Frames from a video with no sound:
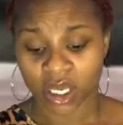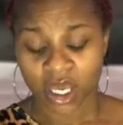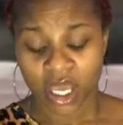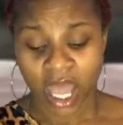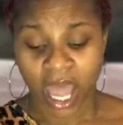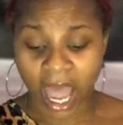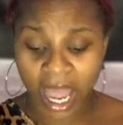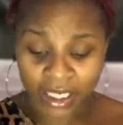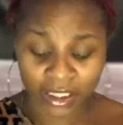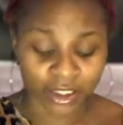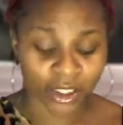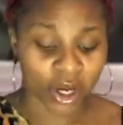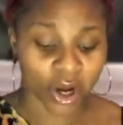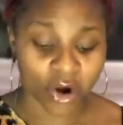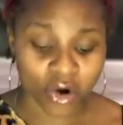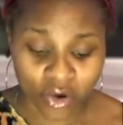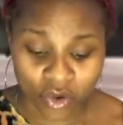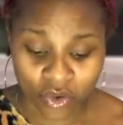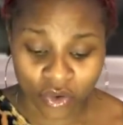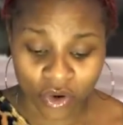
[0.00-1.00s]
I
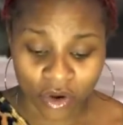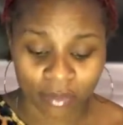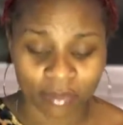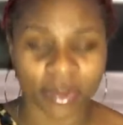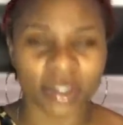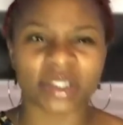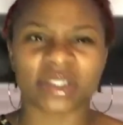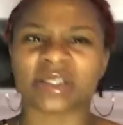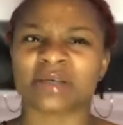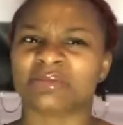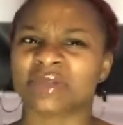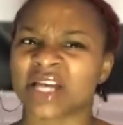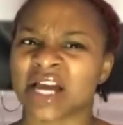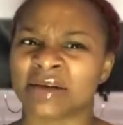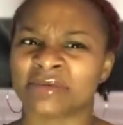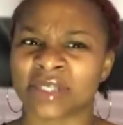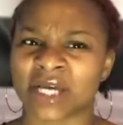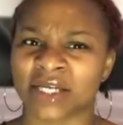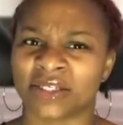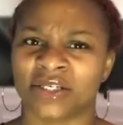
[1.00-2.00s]
know, but sometimes
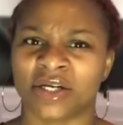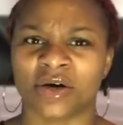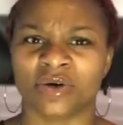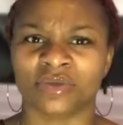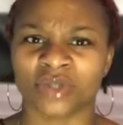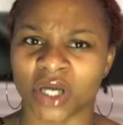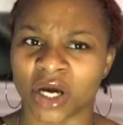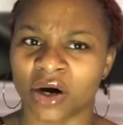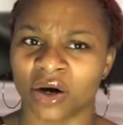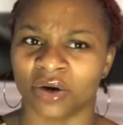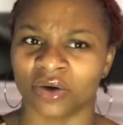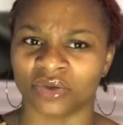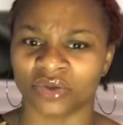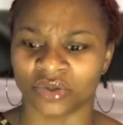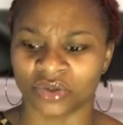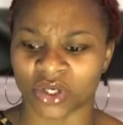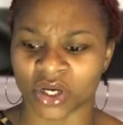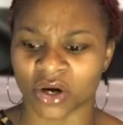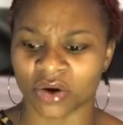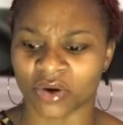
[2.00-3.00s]
I don't know,
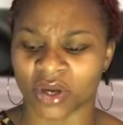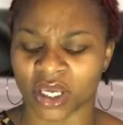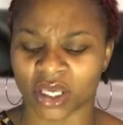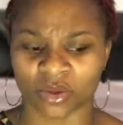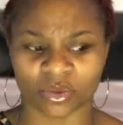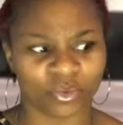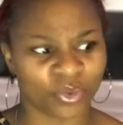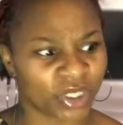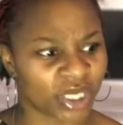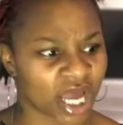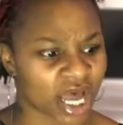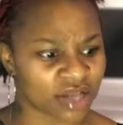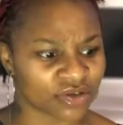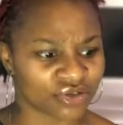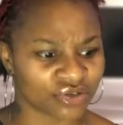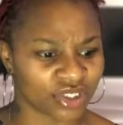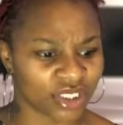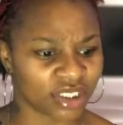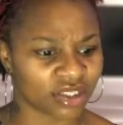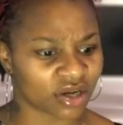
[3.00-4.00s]
and we
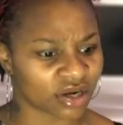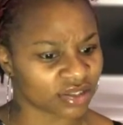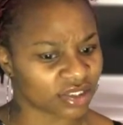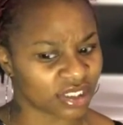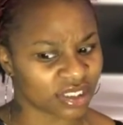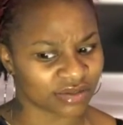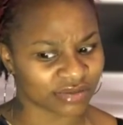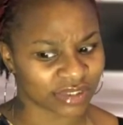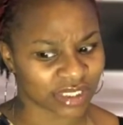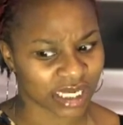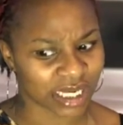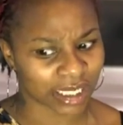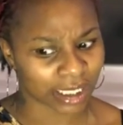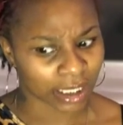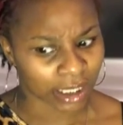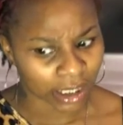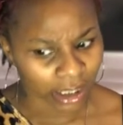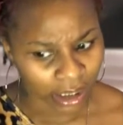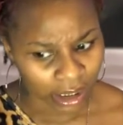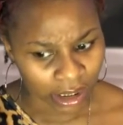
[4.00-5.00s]
contradict ourselves like,
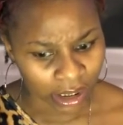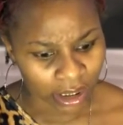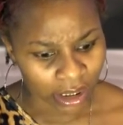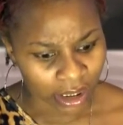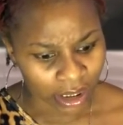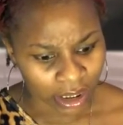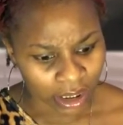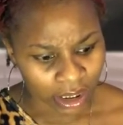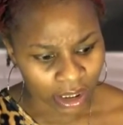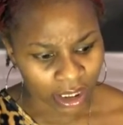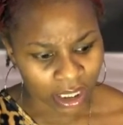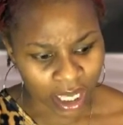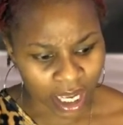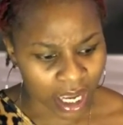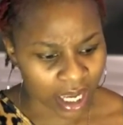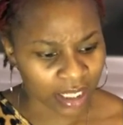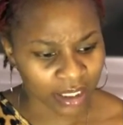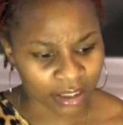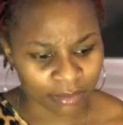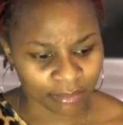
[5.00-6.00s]

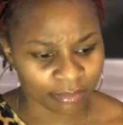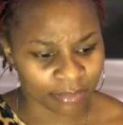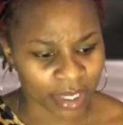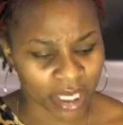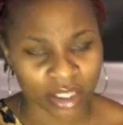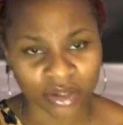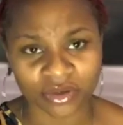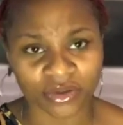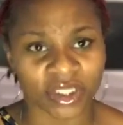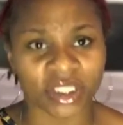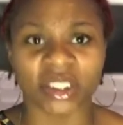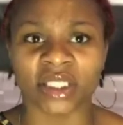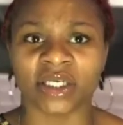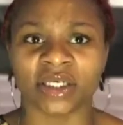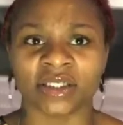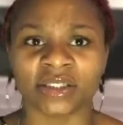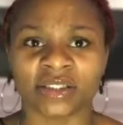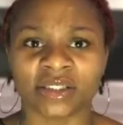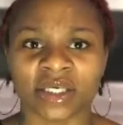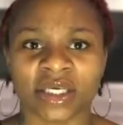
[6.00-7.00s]
I am better than
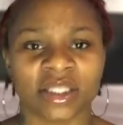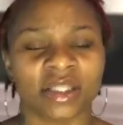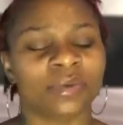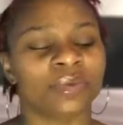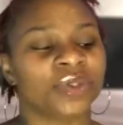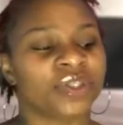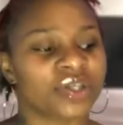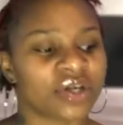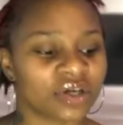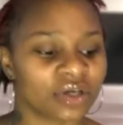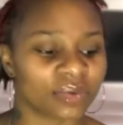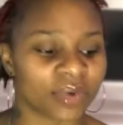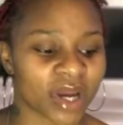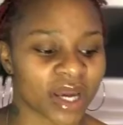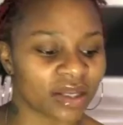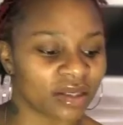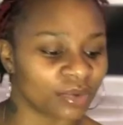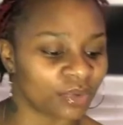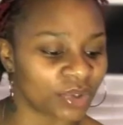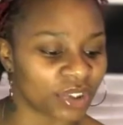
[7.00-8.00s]
this. And then we turn around
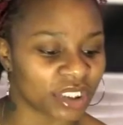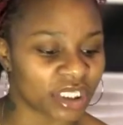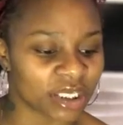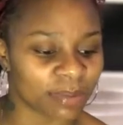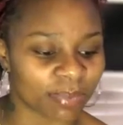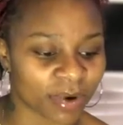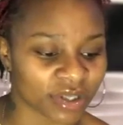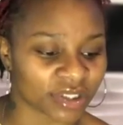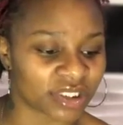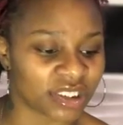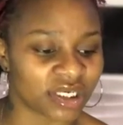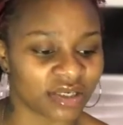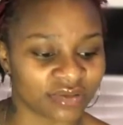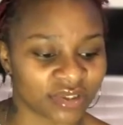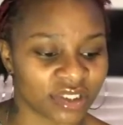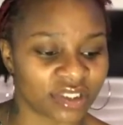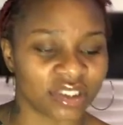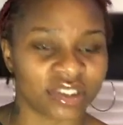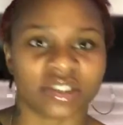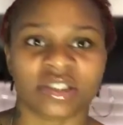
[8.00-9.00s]
and we keep ourselves in
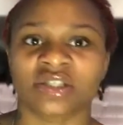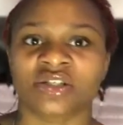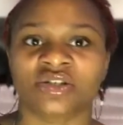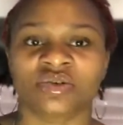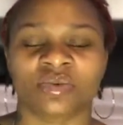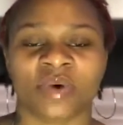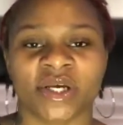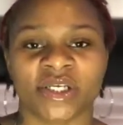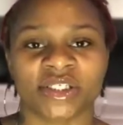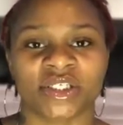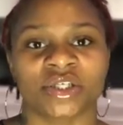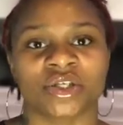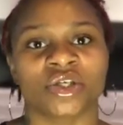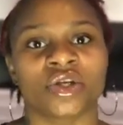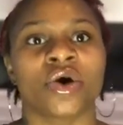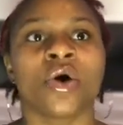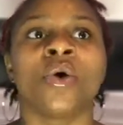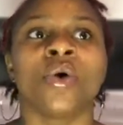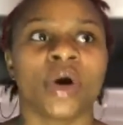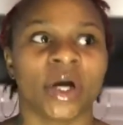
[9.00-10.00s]
this situation
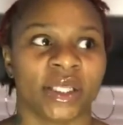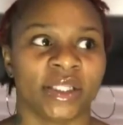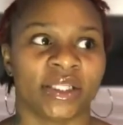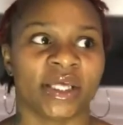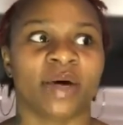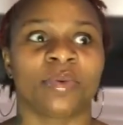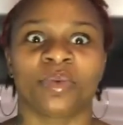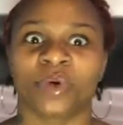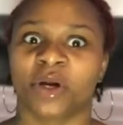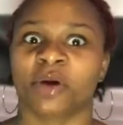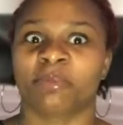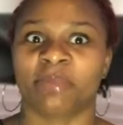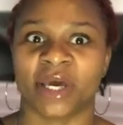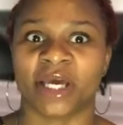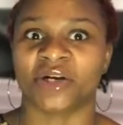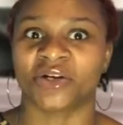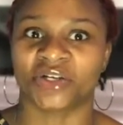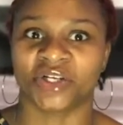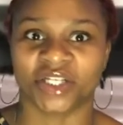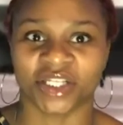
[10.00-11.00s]
knowing that we're
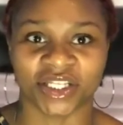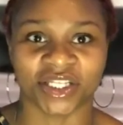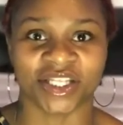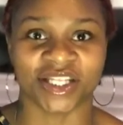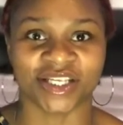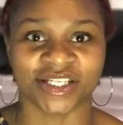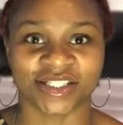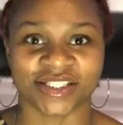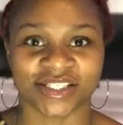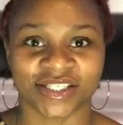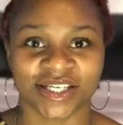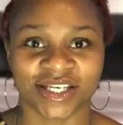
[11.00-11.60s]
better than this.